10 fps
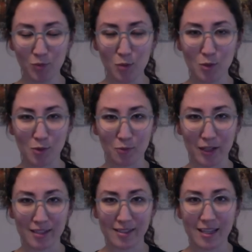with some
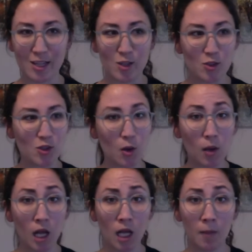friends.
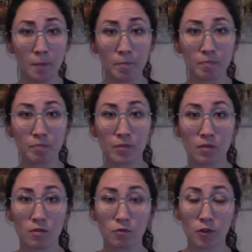So
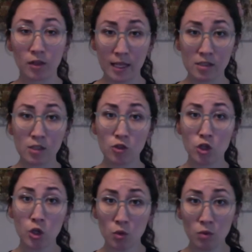for lesson
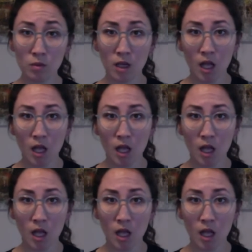2,